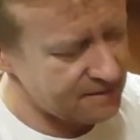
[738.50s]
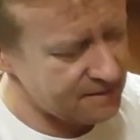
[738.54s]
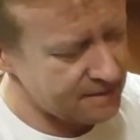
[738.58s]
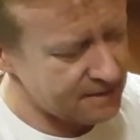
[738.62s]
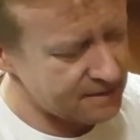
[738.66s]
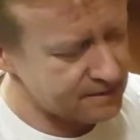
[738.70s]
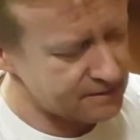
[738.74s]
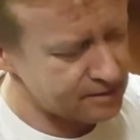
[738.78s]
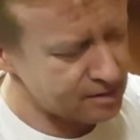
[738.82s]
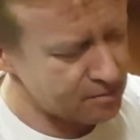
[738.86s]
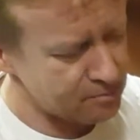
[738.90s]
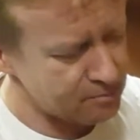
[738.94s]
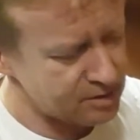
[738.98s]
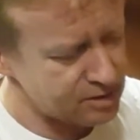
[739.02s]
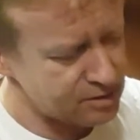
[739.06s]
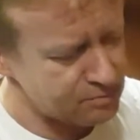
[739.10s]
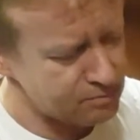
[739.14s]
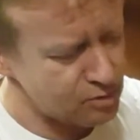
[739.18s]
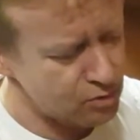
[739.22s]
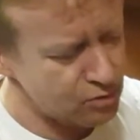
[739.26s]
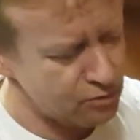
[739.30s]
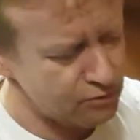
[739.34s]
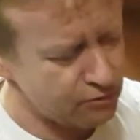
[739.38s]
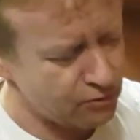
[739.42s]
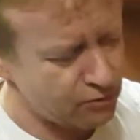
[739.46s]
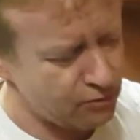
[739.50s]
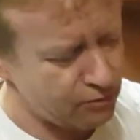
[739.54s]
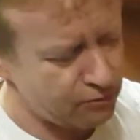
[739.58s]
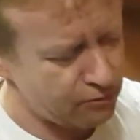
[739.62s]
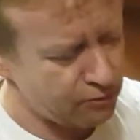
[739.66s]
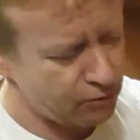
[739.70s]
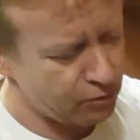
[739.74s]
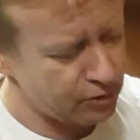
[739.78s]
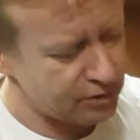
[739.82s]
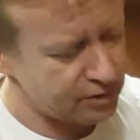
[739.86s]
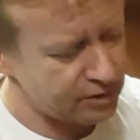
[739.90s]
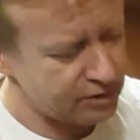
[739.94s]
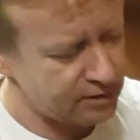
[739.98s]
Some bits move
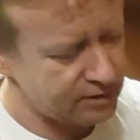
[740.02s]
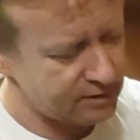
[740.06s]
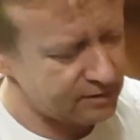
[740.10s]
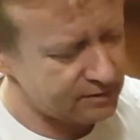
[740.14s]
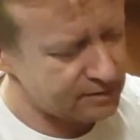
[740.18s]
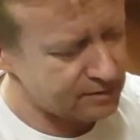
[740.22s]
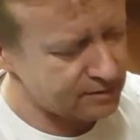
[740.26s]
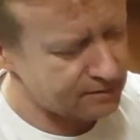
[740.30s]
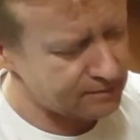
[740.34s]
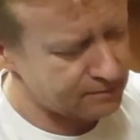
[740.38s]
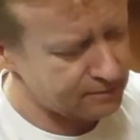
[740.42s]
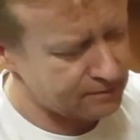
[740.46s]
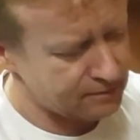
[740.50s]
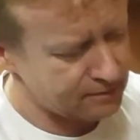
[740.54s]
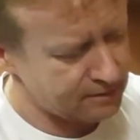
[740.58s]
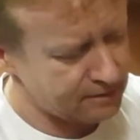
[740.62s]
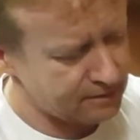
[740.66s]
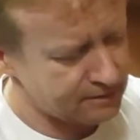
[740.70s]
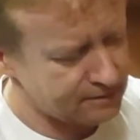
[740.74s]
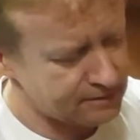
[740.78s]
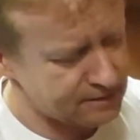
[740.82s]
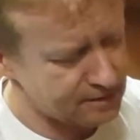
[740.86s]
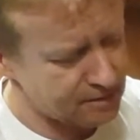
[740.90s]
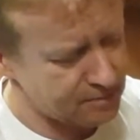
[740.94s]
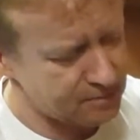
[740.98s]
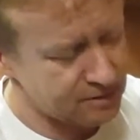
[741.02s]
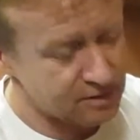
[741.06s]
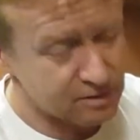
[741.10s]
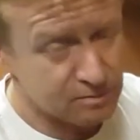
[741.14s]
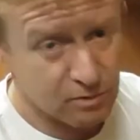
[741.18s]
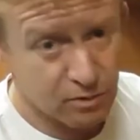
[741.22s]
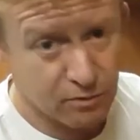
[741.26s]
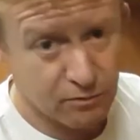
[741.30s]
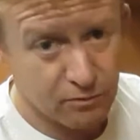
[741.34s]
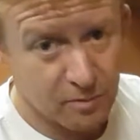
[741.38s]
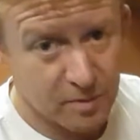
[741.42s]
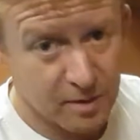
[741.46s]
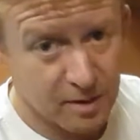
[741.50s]
fully and some bits
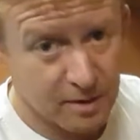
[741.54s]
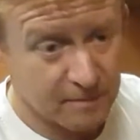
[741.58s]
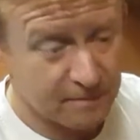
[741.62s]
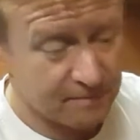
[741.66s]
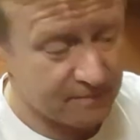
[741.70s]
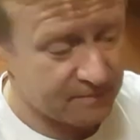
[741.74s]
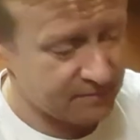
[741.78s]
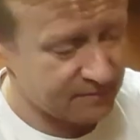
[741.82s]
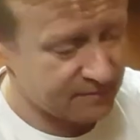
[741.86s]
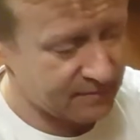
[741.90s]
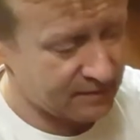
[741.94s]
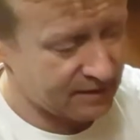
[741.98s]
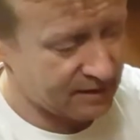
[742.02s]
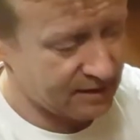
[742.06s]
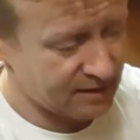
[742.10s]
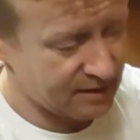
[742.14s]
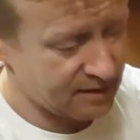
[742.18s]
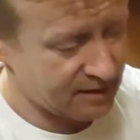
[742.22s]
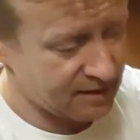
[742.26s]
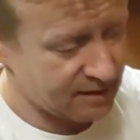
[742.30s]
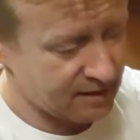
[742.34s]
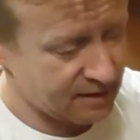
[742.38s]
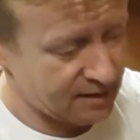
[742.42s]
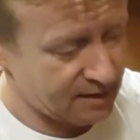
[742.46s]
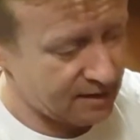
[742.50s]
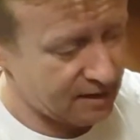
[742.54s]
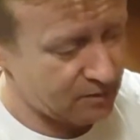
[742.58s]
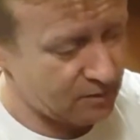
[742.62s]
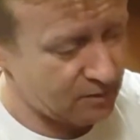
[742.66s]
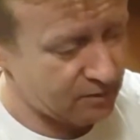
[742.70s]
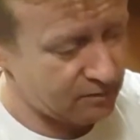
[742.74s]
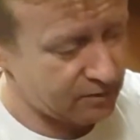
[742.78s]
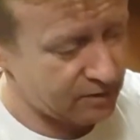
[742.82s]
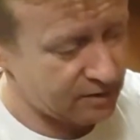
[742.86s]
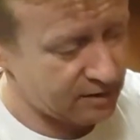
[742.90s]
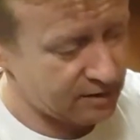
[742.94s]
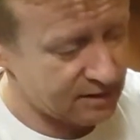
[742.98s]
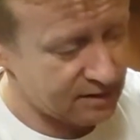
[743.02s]
move a bit.
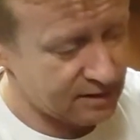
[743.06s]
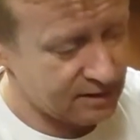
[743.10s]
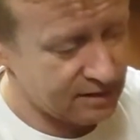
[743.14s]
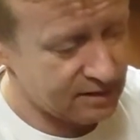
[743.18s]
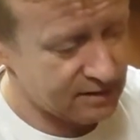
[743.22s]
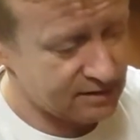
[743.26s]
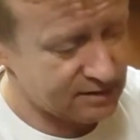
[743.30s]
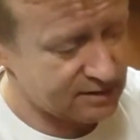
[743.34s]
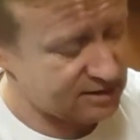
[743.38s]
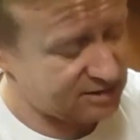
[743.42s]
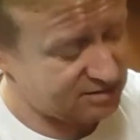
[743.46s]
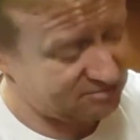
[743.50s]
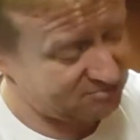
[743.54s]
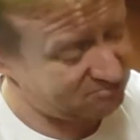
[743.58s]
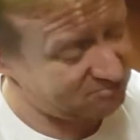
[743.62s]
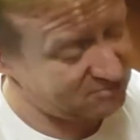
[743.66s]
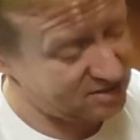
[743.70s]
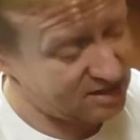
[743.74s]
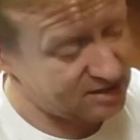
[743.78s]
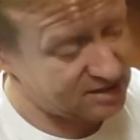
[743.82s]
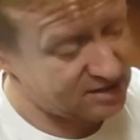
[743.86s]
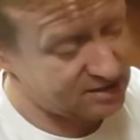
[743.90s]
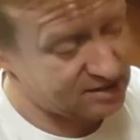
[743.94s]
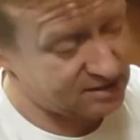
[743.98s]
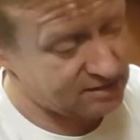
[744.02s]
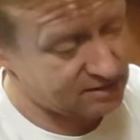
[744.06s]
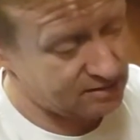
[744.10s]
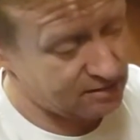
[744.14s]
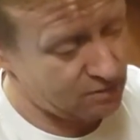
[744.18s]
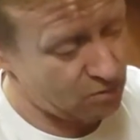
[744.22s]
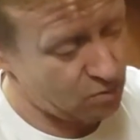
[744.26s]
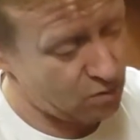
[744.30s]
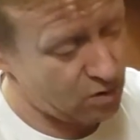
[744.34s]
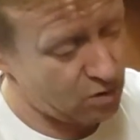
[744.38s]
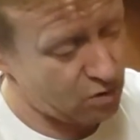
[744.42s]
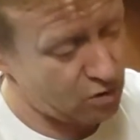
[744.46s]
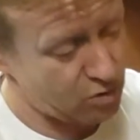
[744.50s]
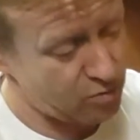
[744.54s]
However, it's a
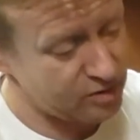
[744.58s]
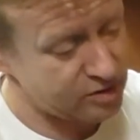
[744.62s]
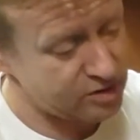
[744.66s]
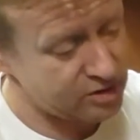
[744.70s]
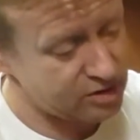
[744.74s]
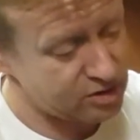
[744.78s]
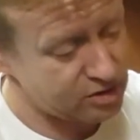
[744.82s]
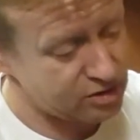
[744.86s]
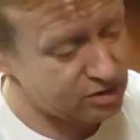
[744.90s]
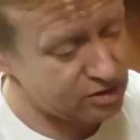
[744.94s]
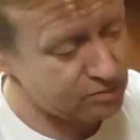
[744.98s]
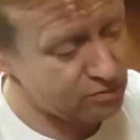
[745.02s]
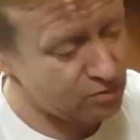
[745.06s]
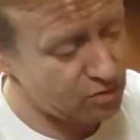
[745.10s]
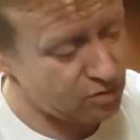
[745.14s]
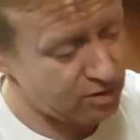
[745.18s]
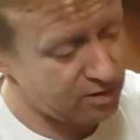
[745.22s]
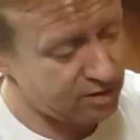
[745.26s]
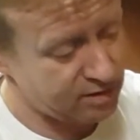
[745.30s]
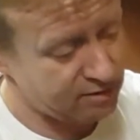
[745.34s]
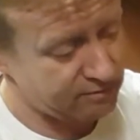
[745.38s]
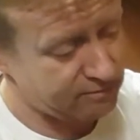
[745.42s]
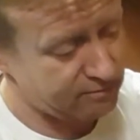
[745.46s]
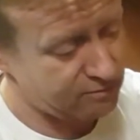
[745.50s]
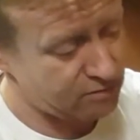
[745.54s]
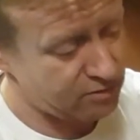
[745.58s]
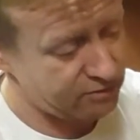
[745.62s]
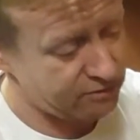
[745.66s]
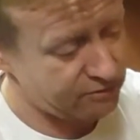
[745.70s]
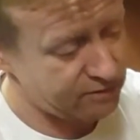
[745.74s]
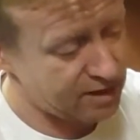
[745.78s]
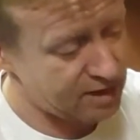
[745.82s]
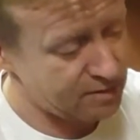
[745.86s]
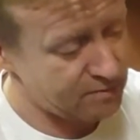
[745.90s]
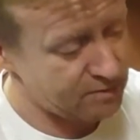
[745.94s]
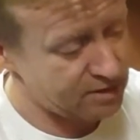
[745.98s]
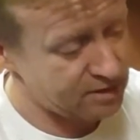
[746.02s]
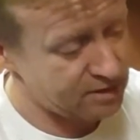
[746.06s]
welcome addition to my
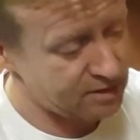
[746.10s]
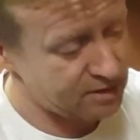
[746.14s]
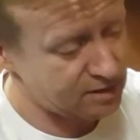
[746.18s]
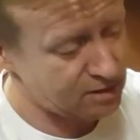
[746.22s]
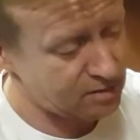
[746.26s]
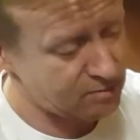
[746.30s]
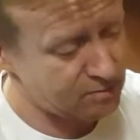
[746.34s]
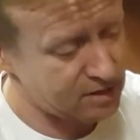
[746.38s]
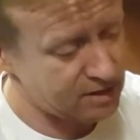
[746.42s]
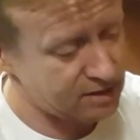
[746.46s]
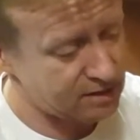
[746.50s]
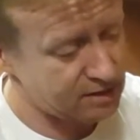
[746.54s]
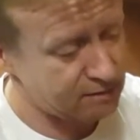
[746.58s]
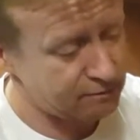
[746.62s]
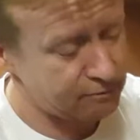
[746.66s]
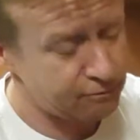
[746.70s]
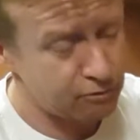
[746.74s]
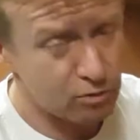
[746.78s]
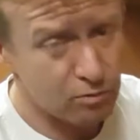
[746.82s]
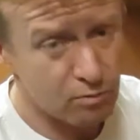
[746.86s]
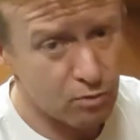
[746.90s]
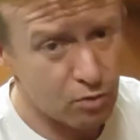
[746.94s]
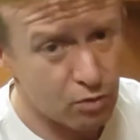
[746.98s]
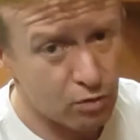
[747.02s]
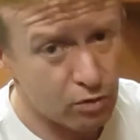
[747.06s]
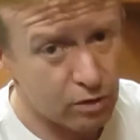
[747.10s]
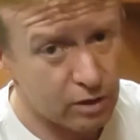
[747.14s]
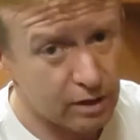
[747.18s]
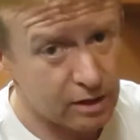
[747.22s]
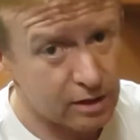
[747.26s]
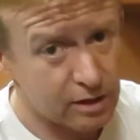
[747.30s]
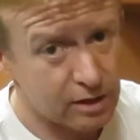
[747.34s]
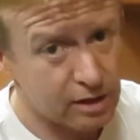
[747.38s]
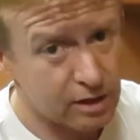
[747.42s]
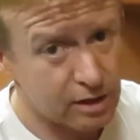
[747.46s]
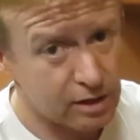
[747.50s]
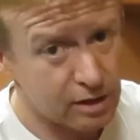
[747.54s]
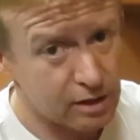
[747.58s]
family, and I may get a few more
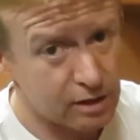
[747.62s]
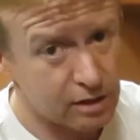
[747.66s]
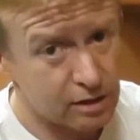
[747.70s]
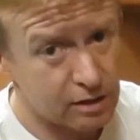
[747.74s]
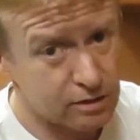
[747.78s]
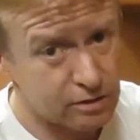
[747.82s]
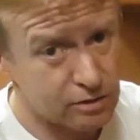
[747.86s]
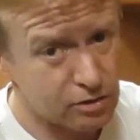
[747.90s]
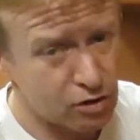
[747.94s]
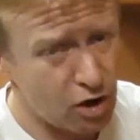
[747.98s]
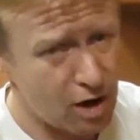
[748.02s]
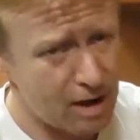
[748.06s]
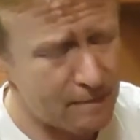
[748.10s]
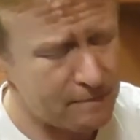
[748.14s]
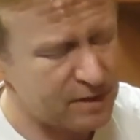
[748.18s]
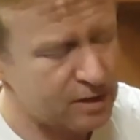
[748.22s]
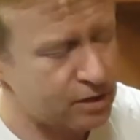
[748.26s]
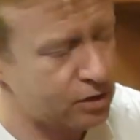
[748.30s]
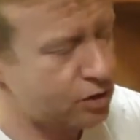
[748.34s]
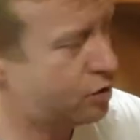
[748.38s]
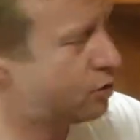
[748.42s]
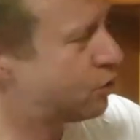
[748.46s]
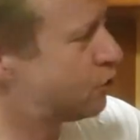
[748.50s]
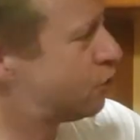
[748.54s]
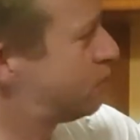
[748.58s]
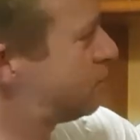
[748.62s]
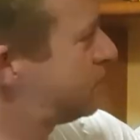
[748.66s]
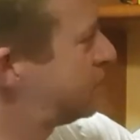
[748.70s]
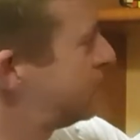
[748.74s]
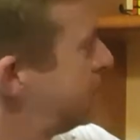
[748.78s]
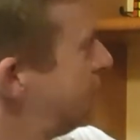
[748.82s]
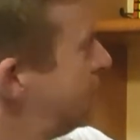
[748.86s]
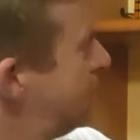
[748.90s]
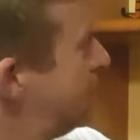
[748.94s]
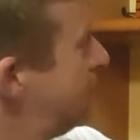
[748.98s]
gear type cubes